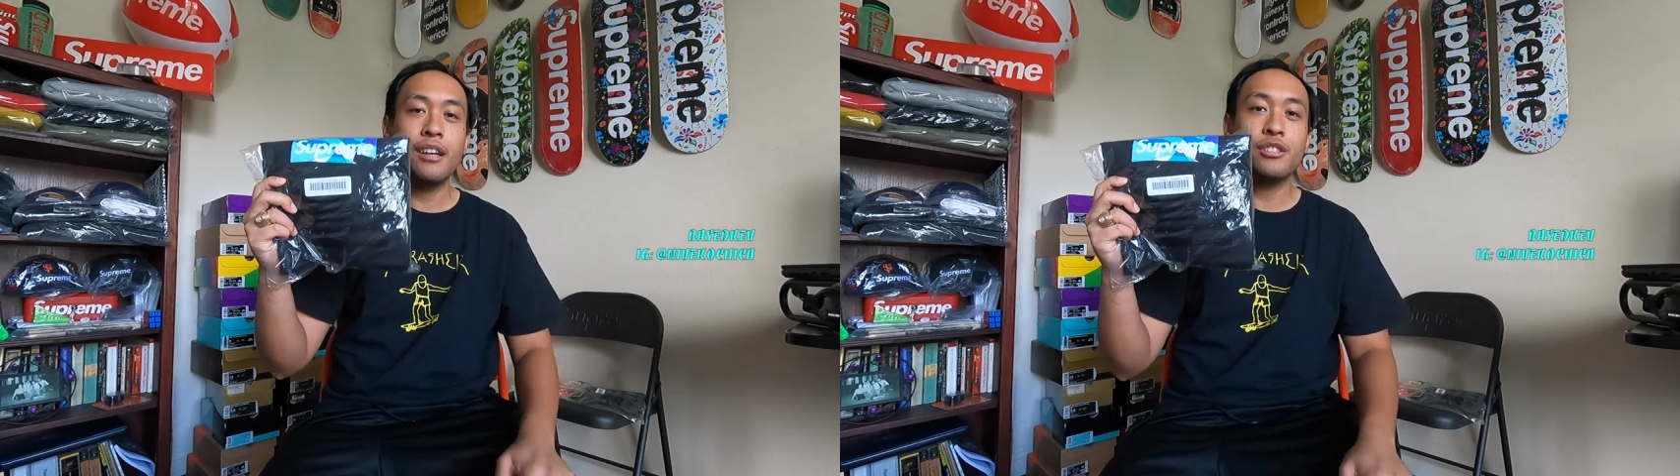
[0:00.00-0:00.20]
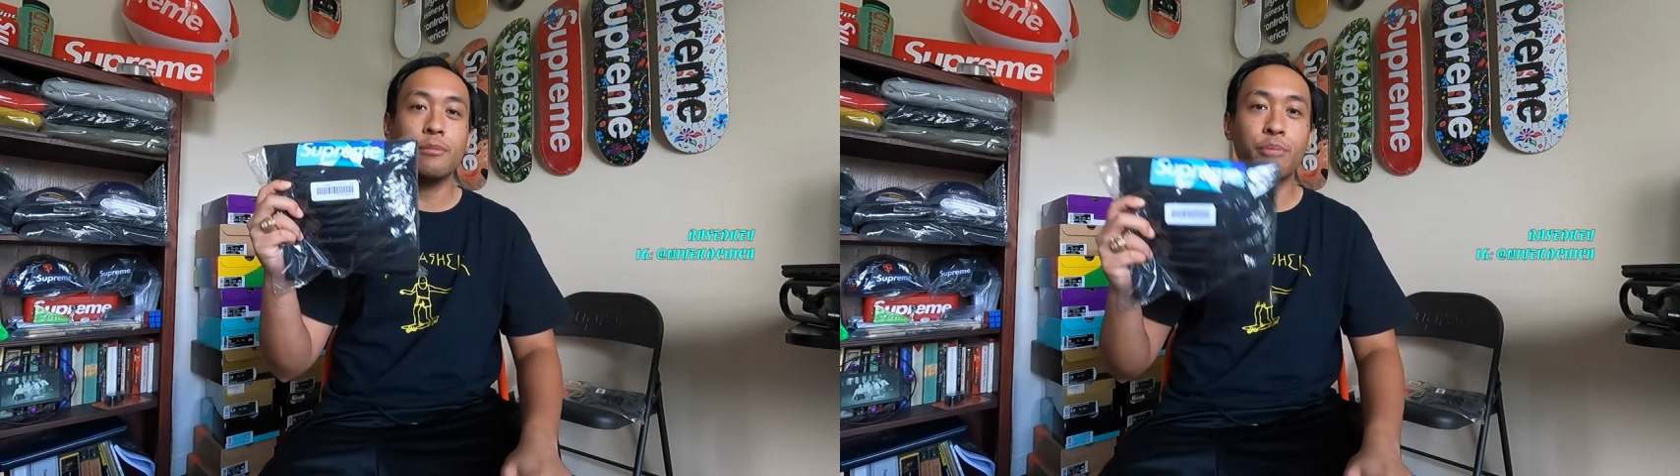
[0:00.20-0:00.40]

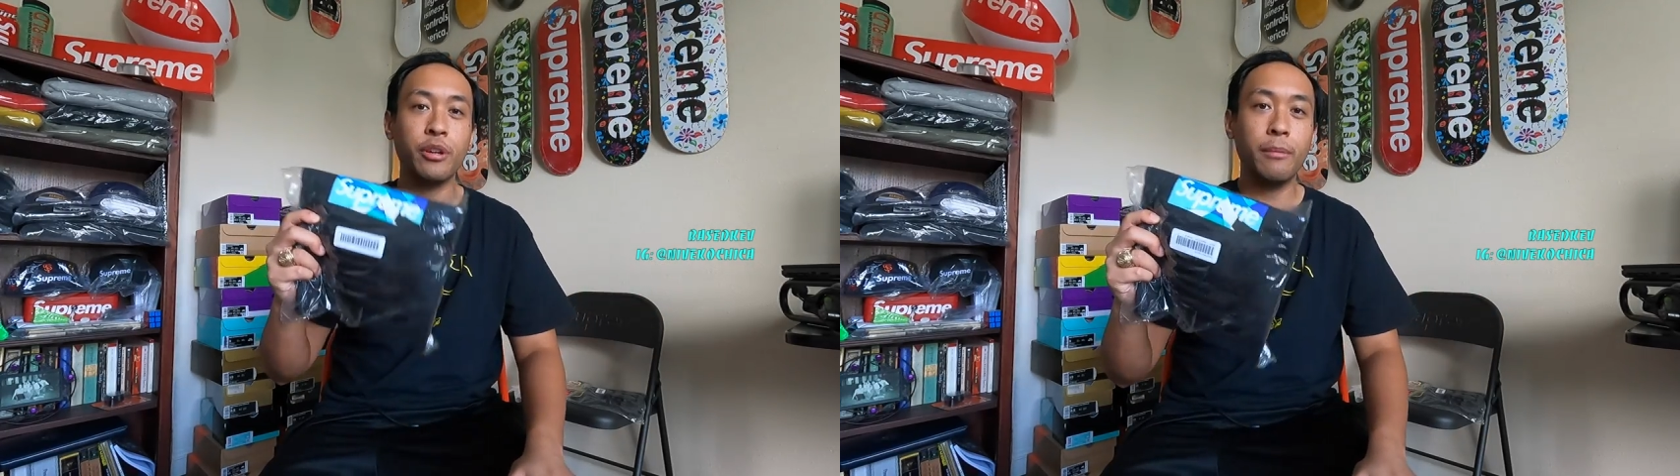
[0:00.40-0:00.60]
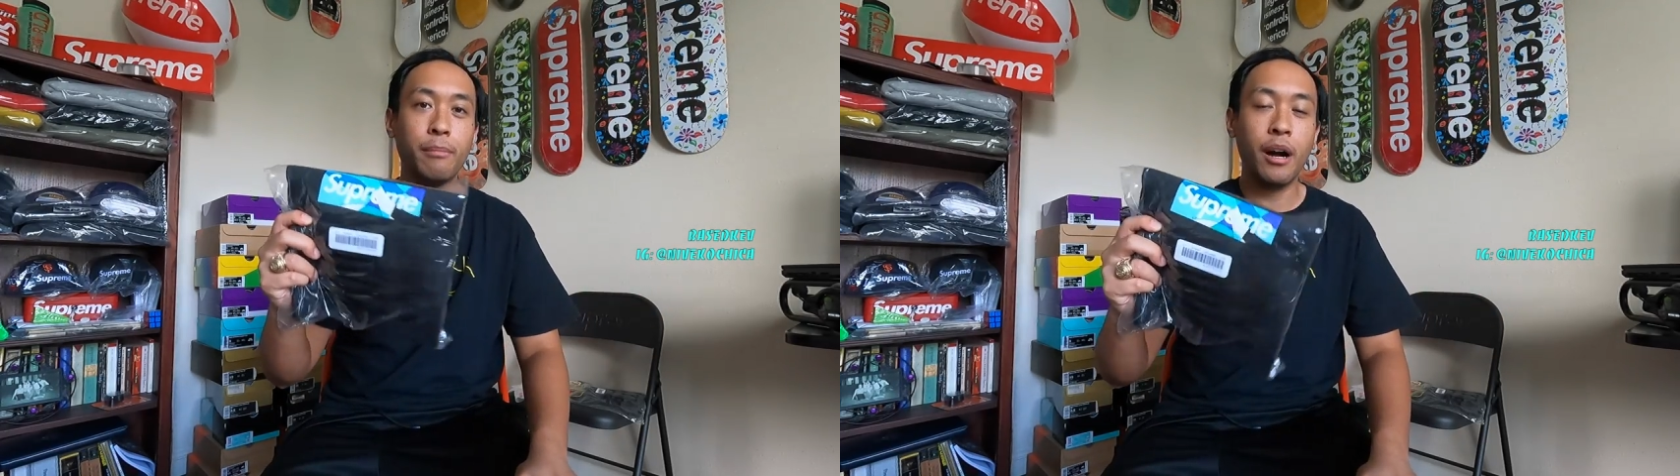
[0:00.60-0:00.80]

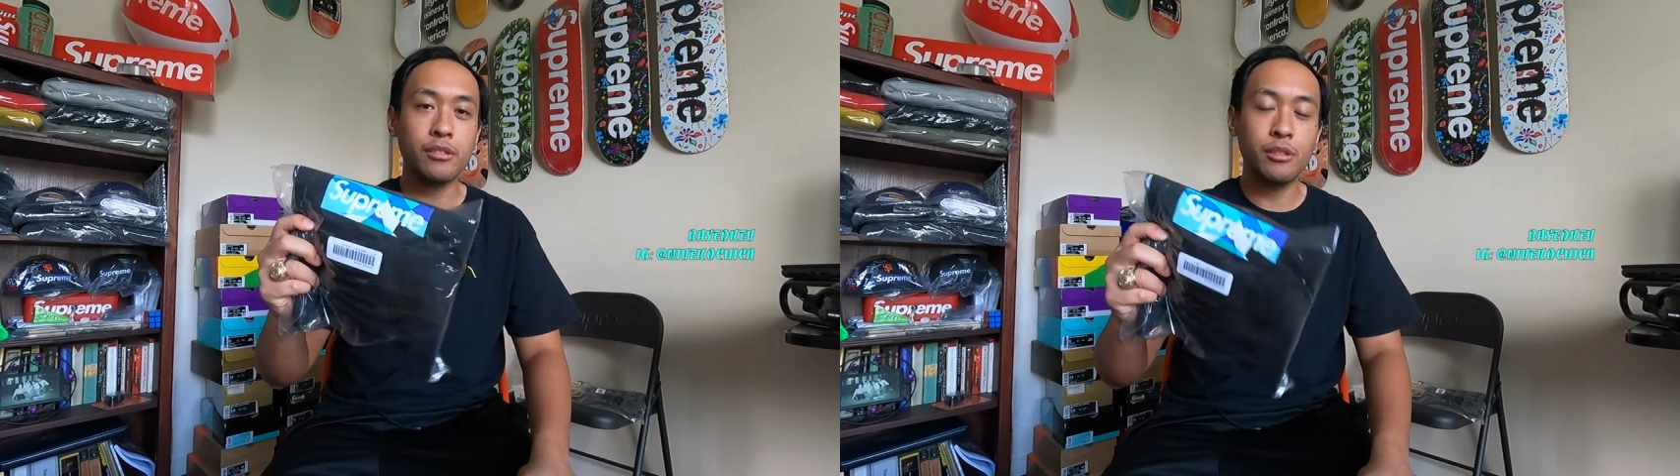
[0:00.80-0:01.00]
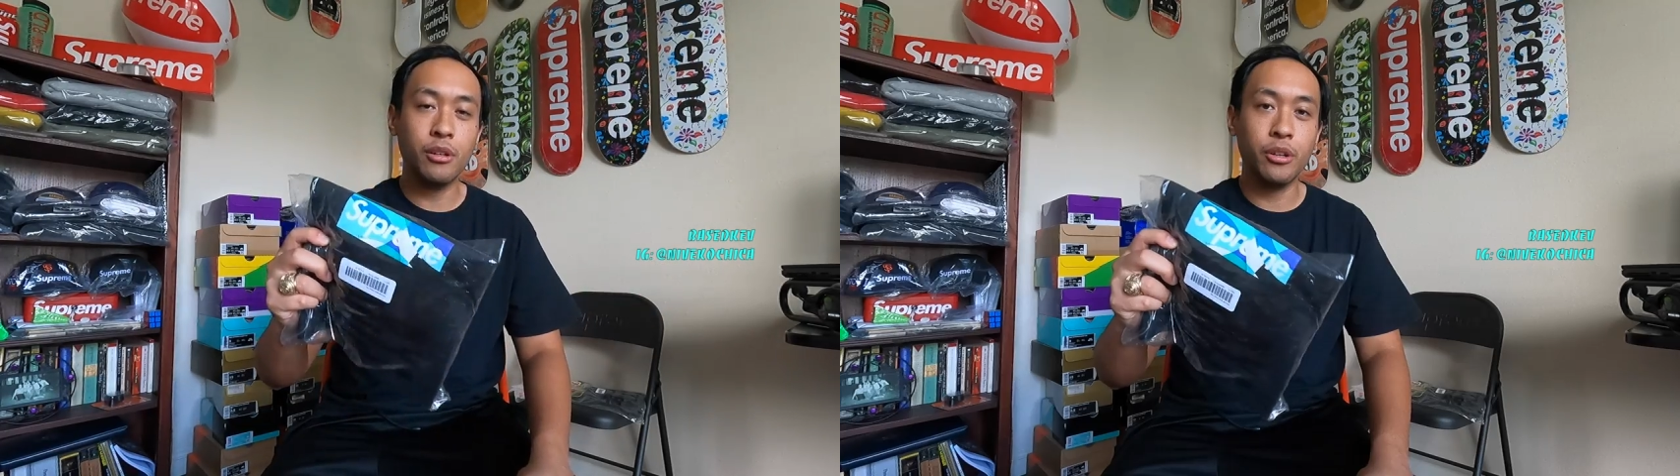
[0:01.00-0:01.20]
Supreme
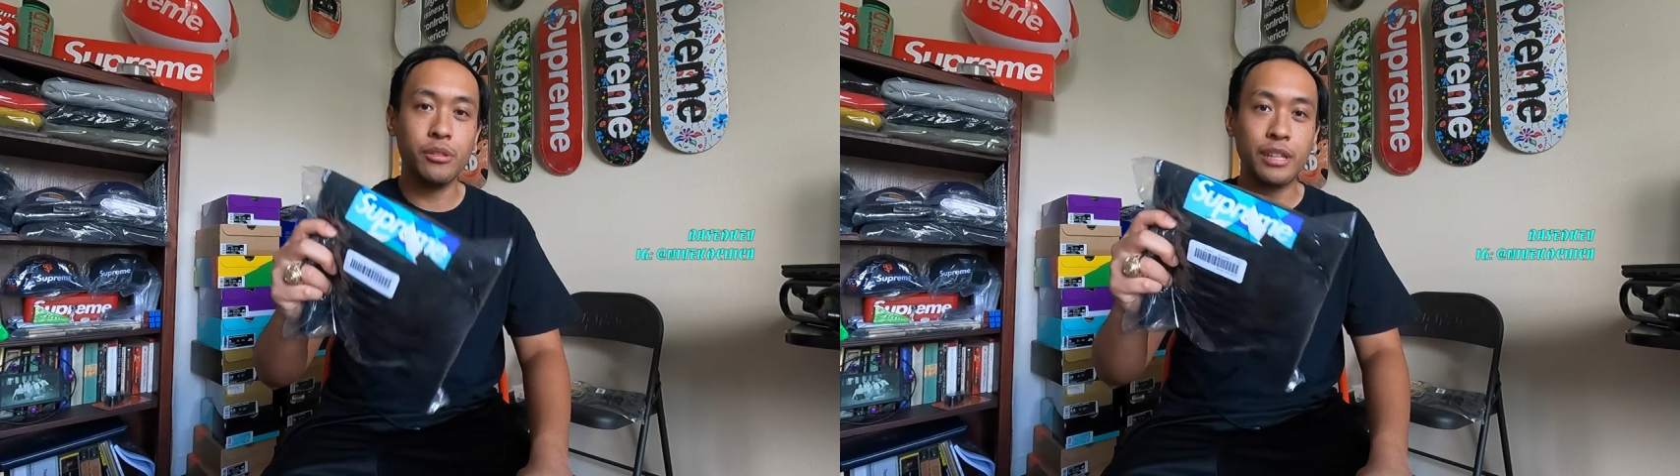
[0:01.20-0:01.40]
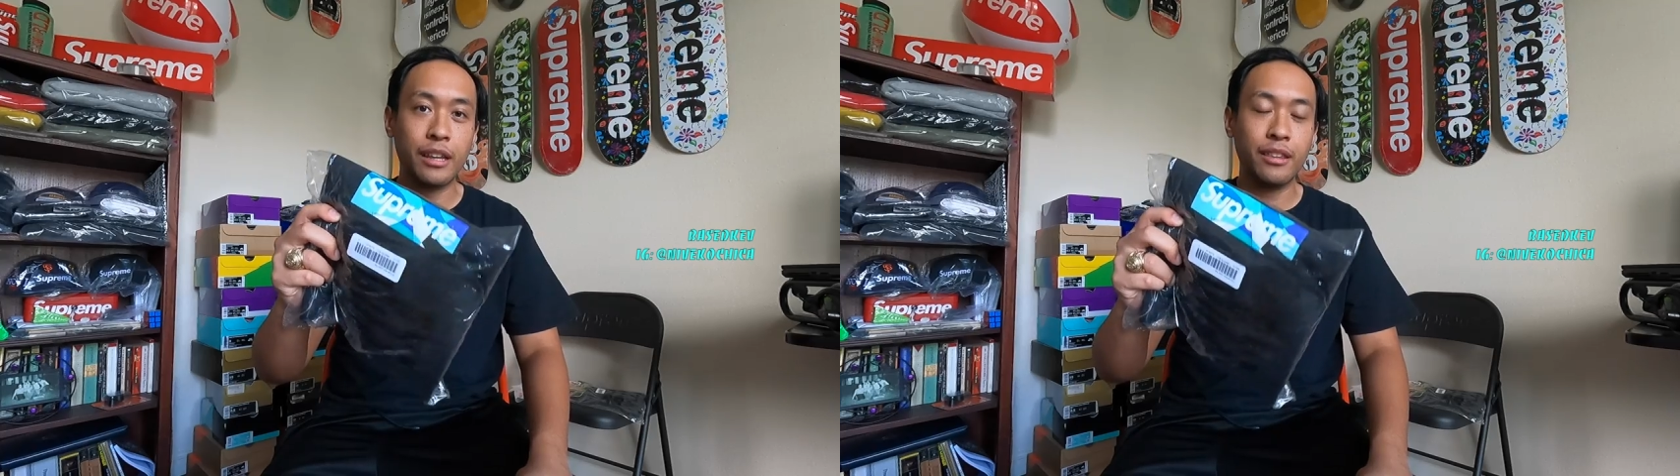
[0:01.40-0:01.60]
box
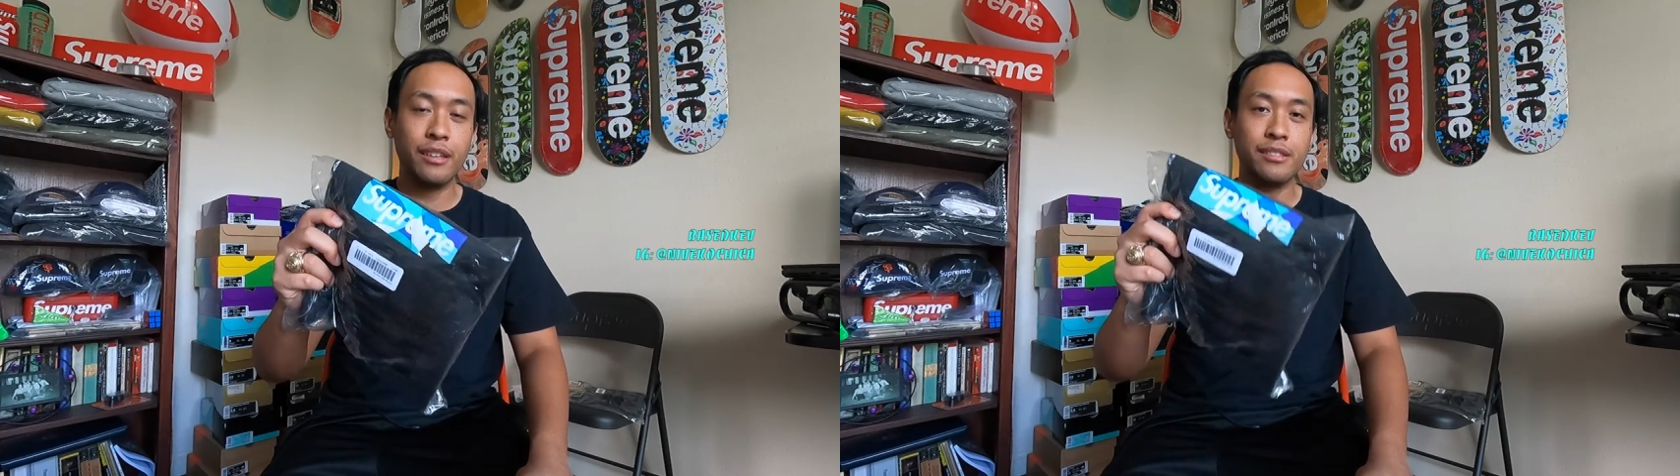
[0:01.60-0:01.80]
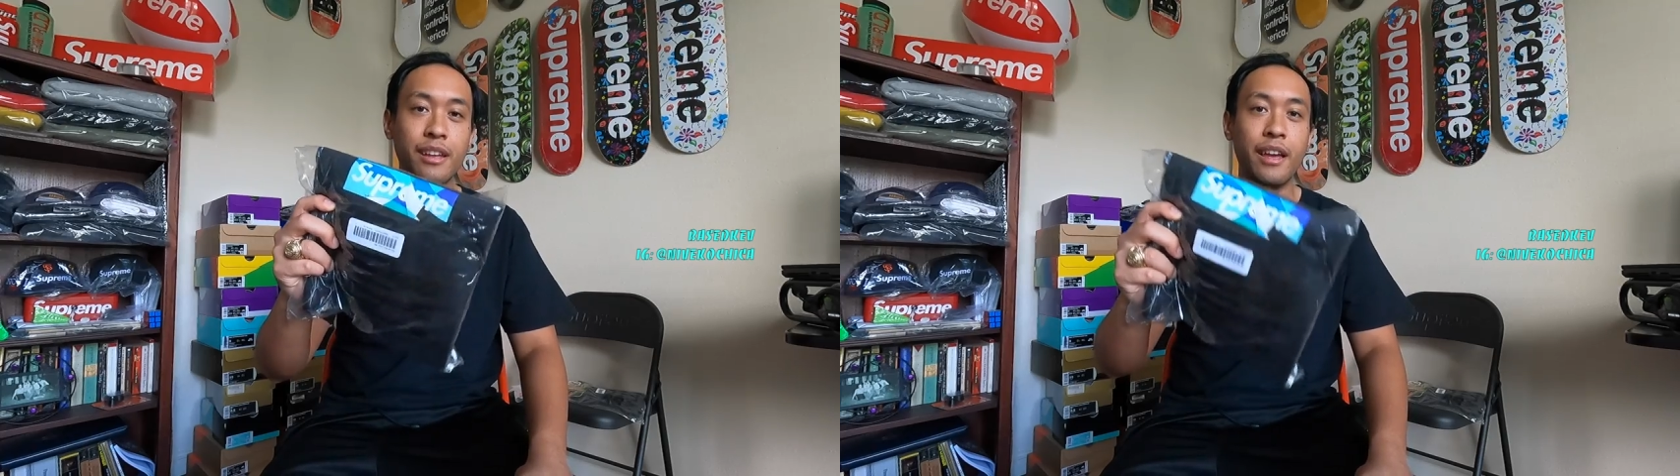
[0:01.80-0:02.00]
logos like this